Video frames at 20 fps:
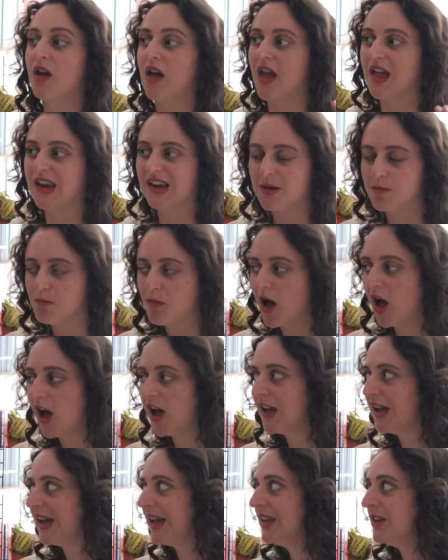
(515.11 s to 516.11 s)
and the
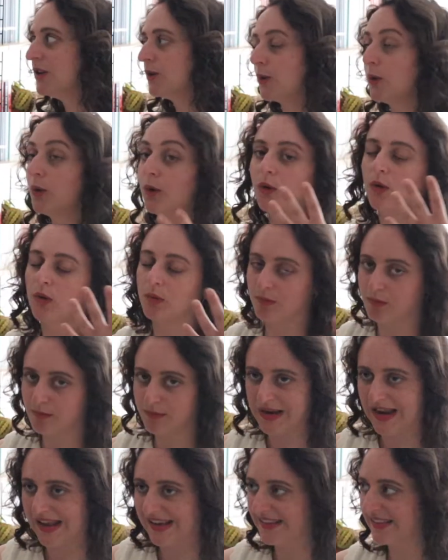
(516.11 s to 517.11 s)
mind or
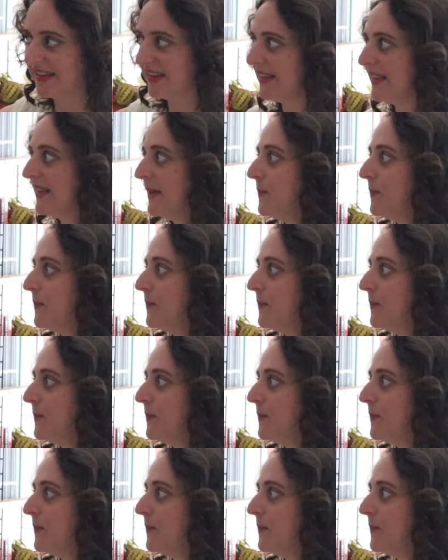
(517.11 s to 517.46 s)
places.